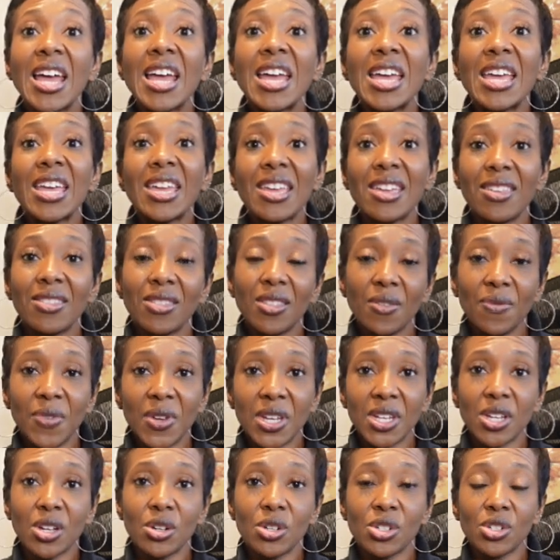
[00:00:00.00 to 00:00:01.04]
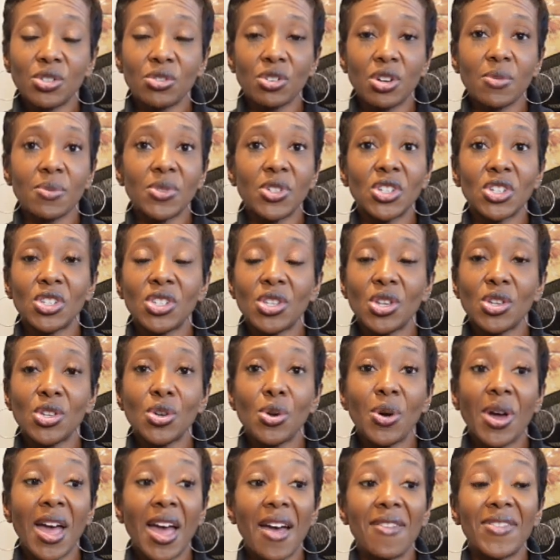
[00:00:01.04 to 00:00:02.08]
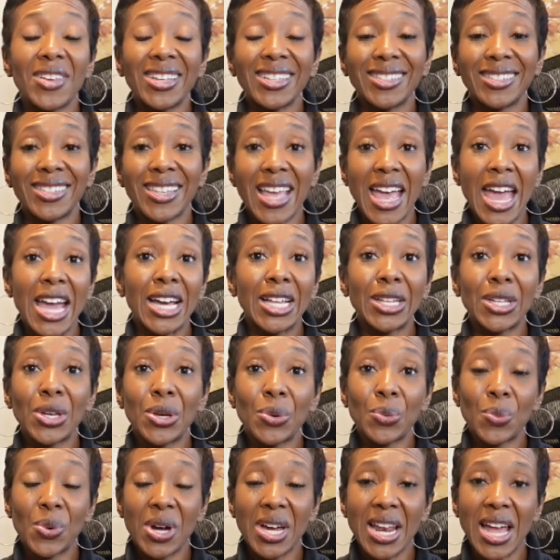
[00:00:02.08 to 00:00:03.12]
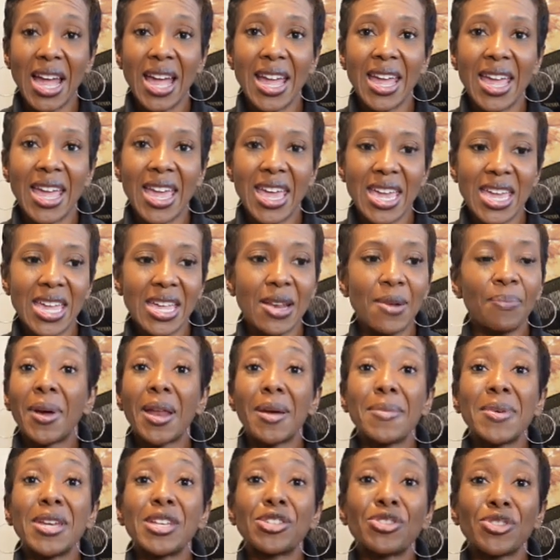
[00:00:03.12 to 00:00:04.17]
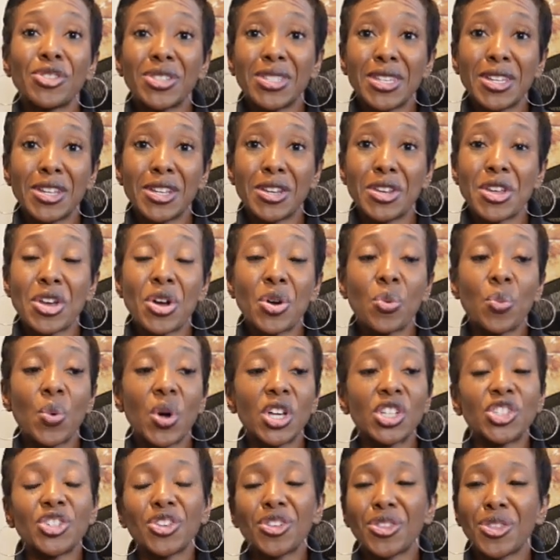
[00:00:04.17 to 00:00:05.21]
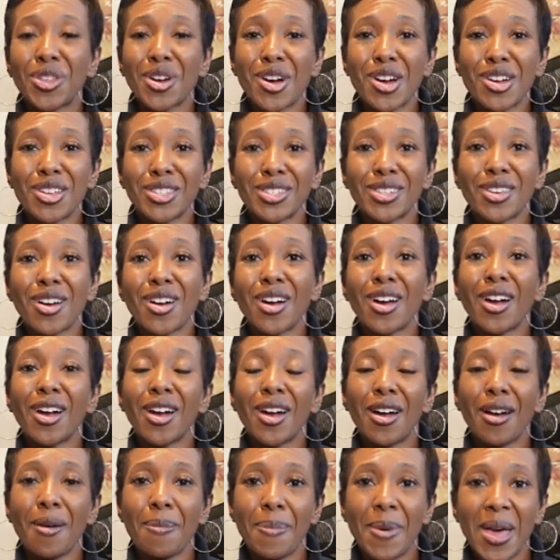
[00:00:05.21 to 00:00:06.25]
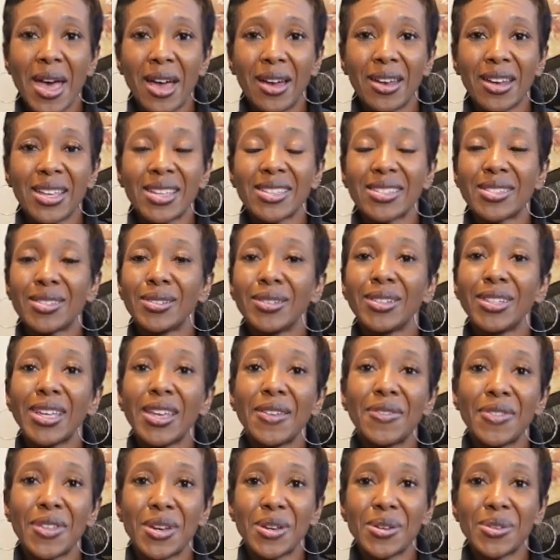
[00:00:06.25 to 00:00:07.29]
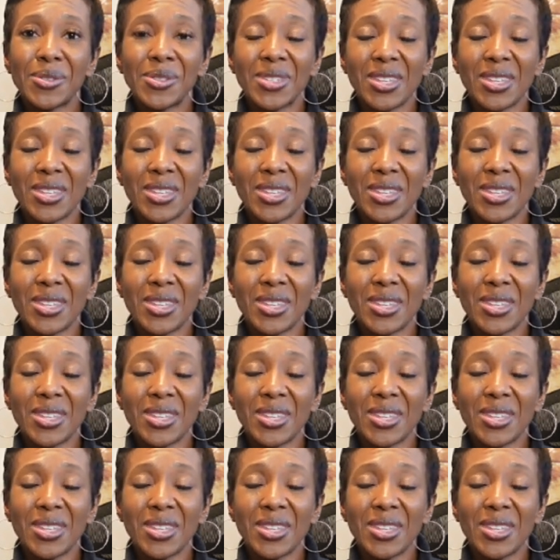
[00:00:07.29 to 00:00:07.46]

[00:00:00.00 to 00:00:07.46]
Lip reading: in the video description, so you'll have exactly what I ate. But I'm interested to know what your thoughts are about it, so leave those